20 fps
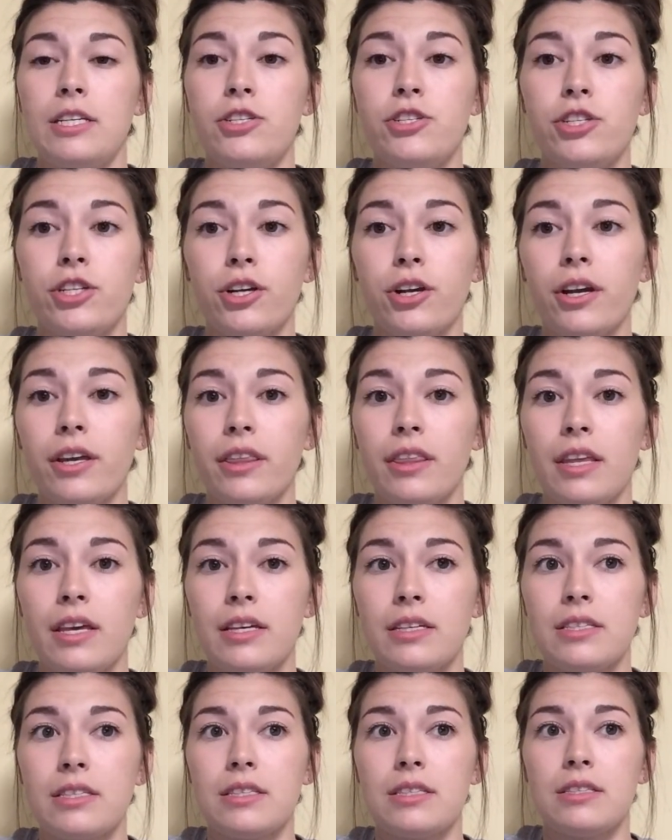During
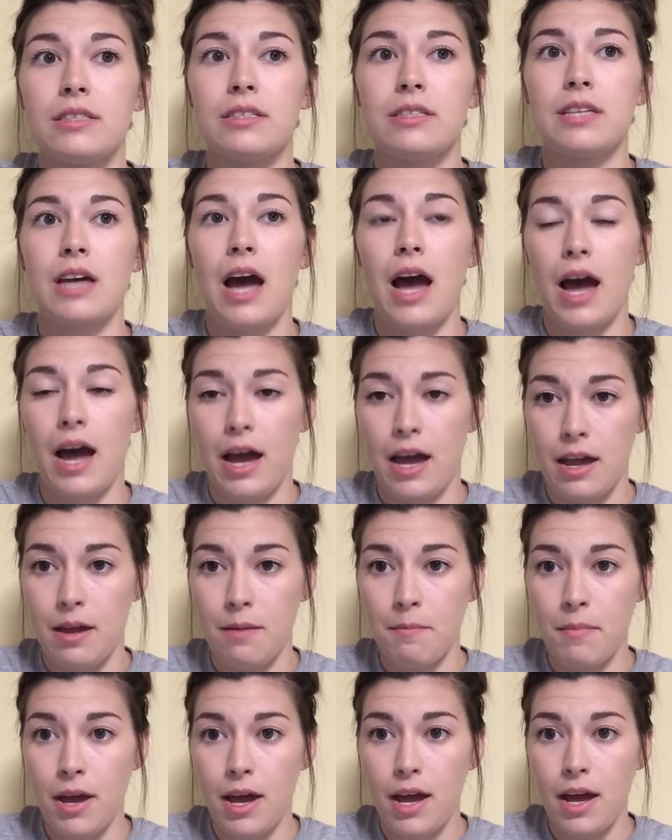this
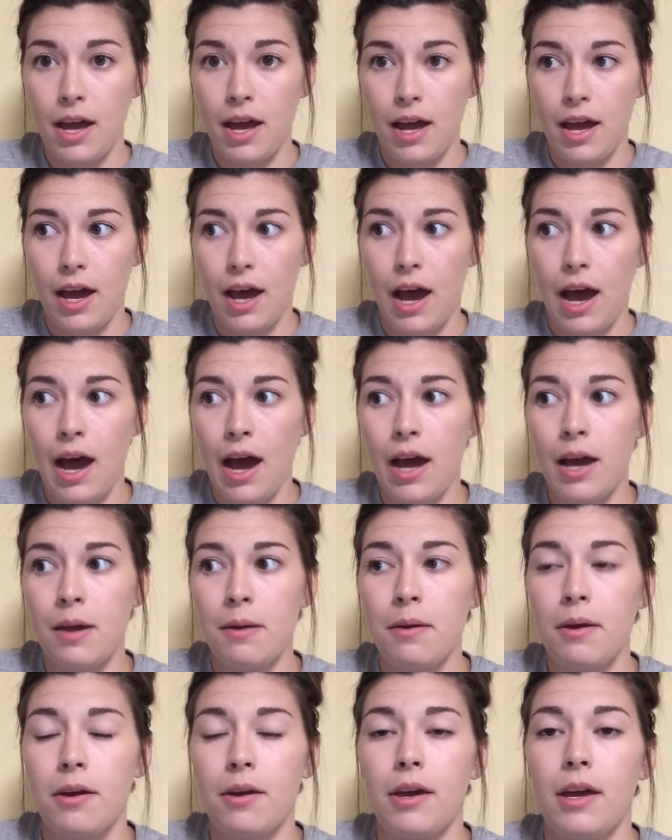time,
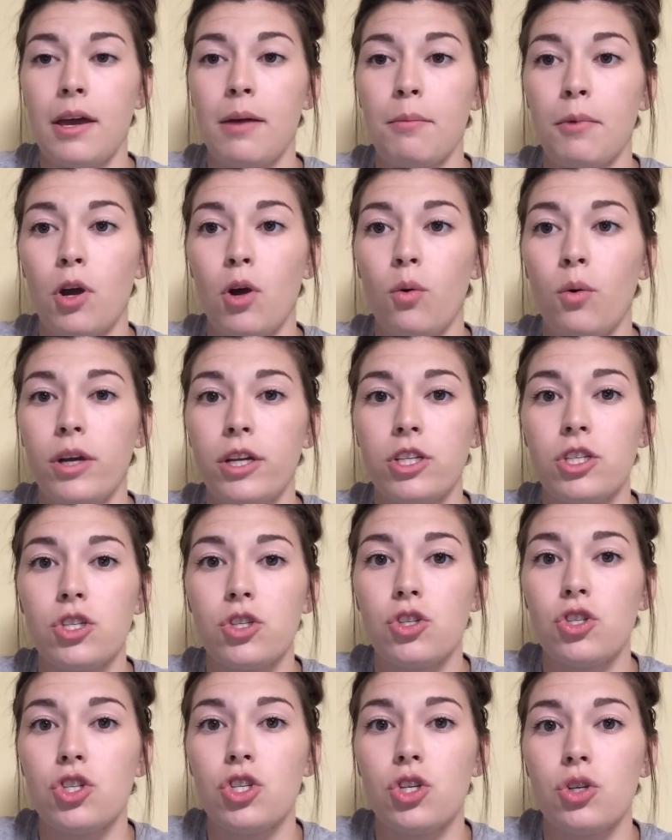I am going
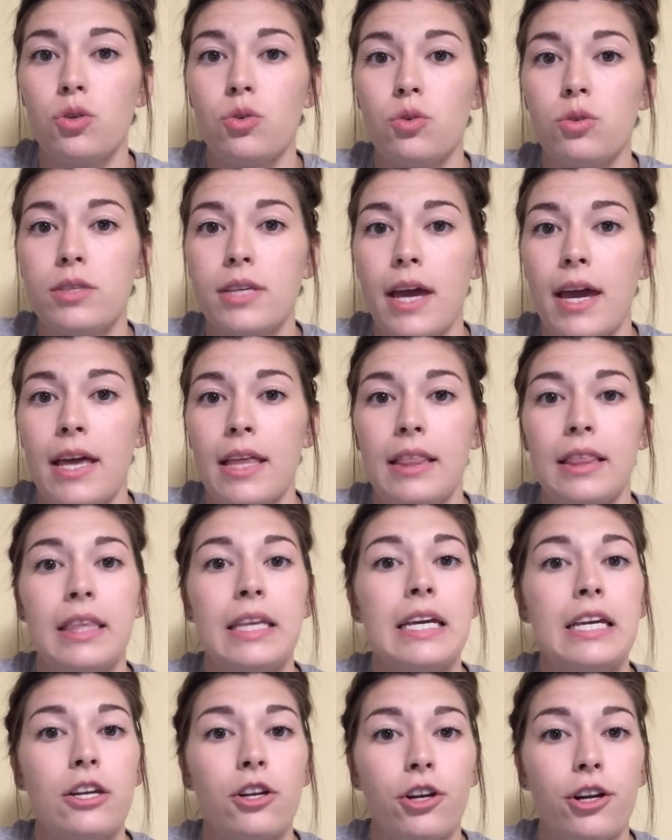to choose a
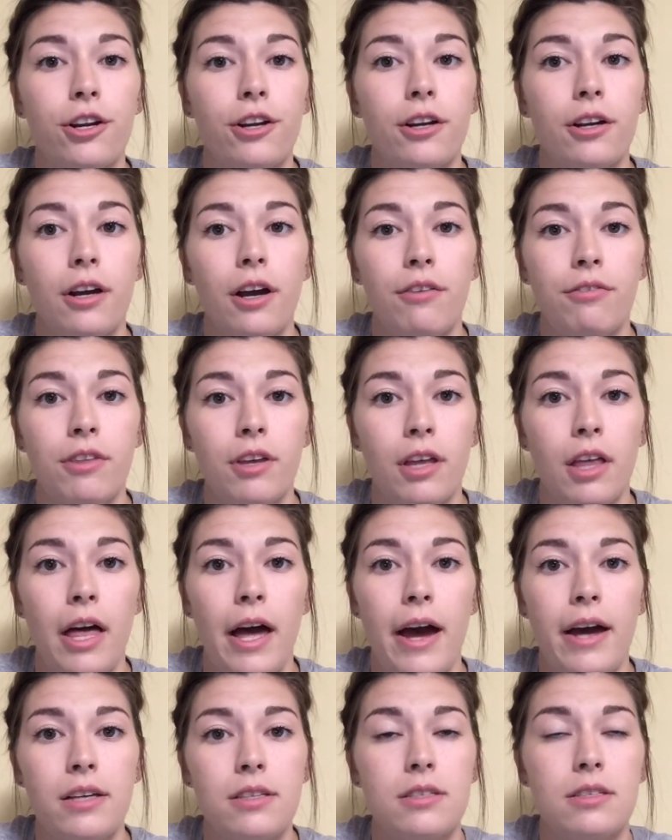leader of the
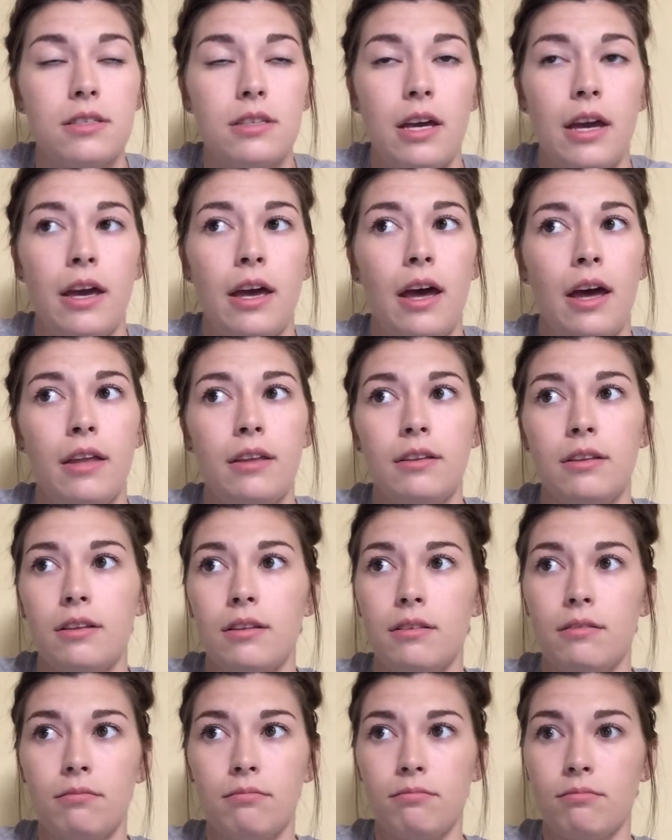class, and
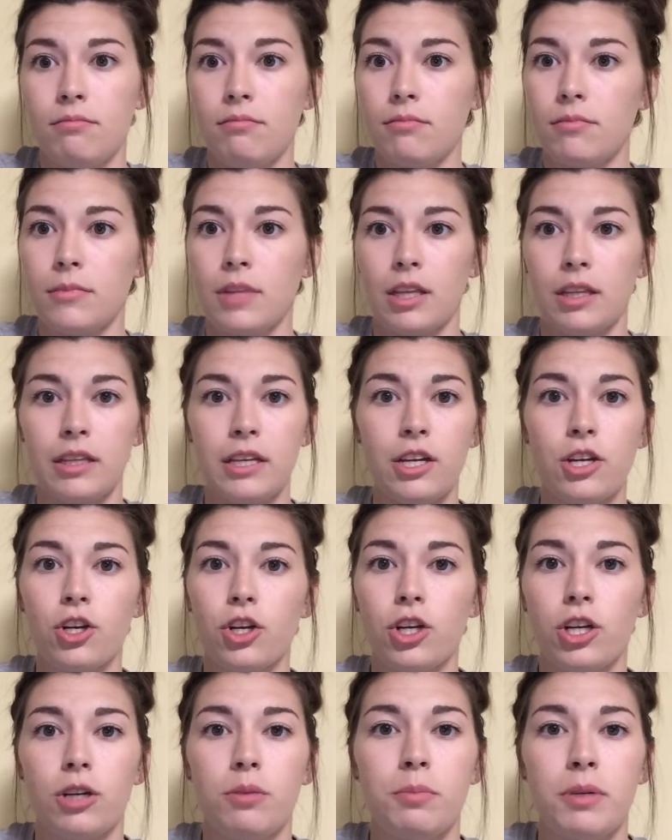the leader
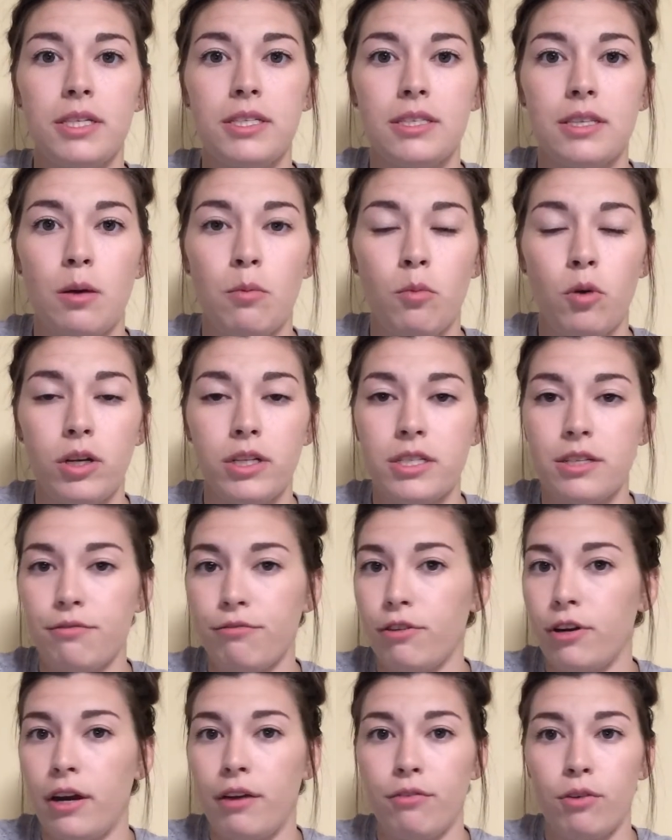could be someone
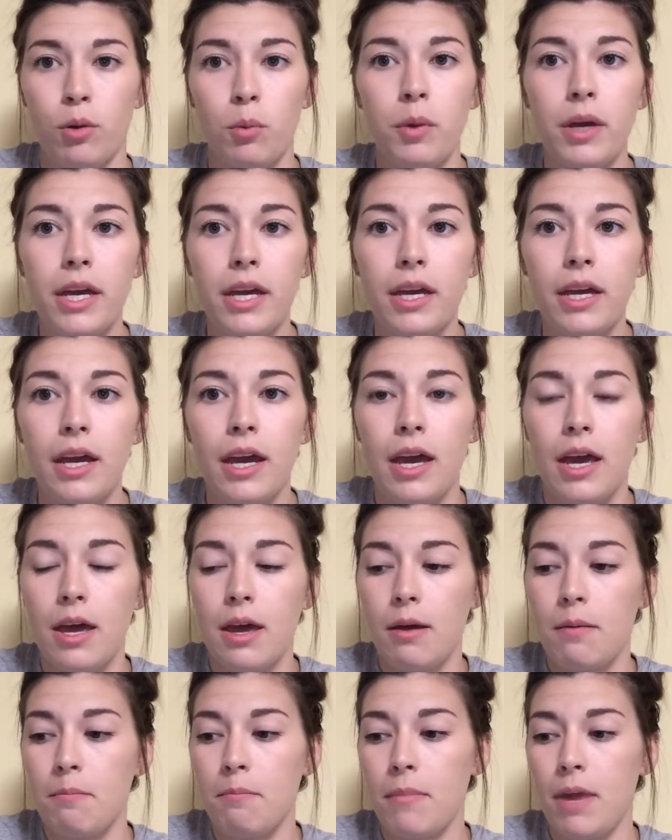different every week,
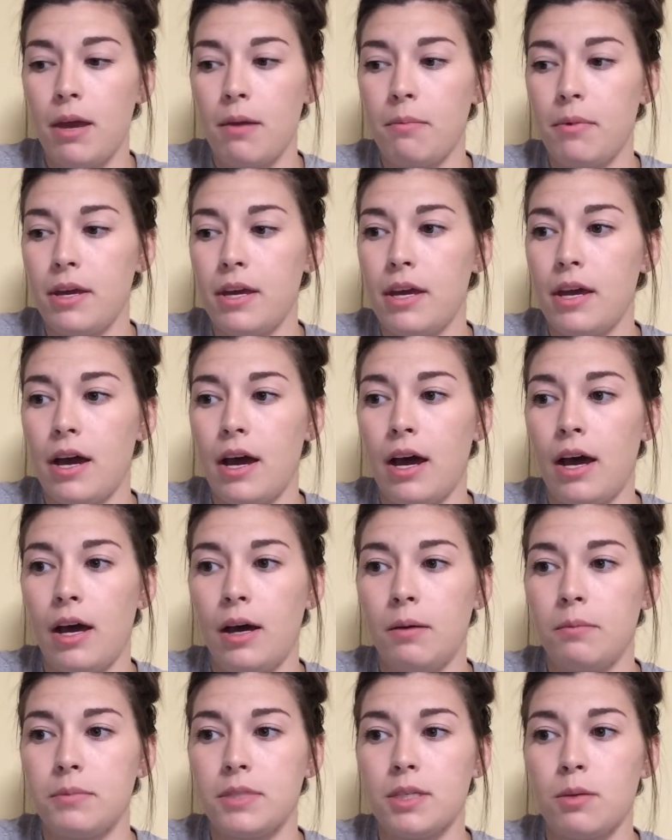maybe
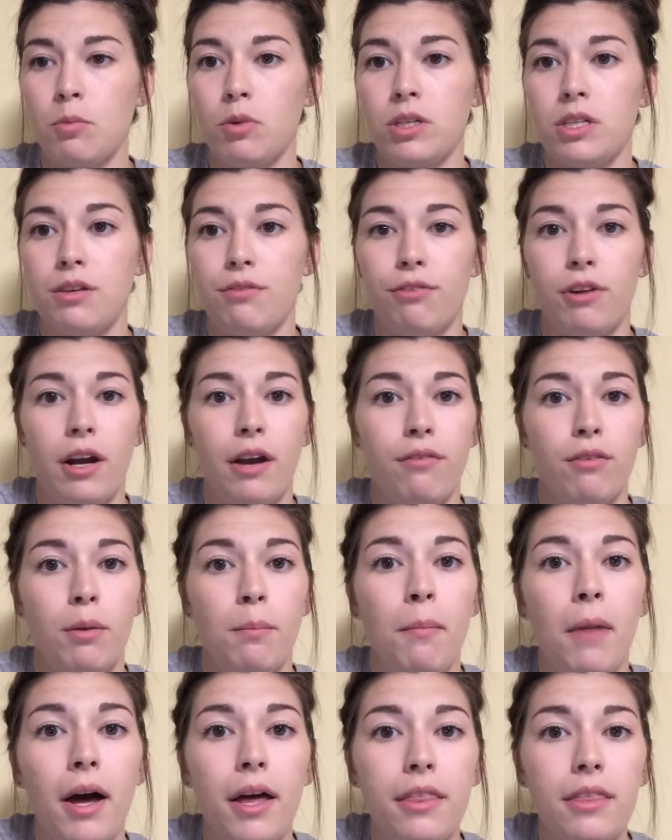someone different every
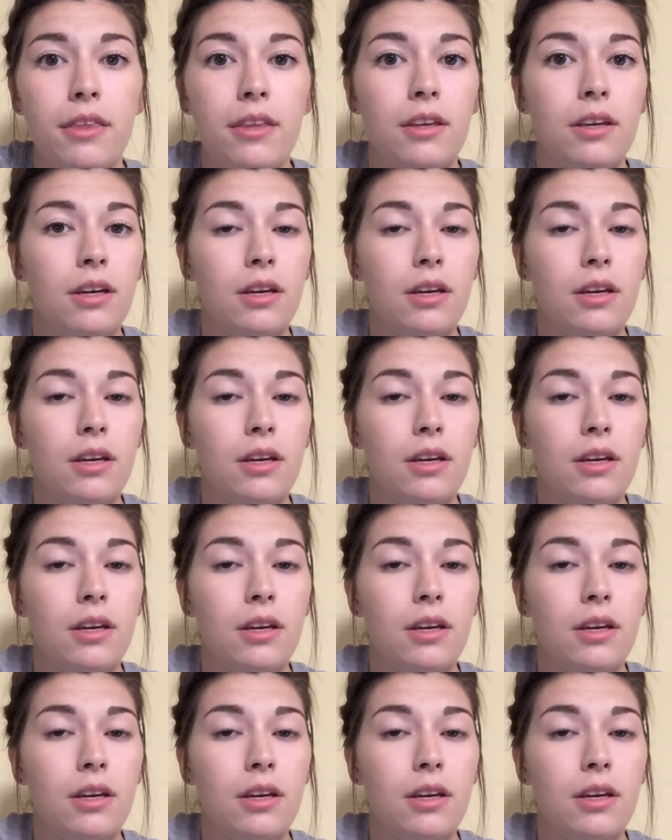month.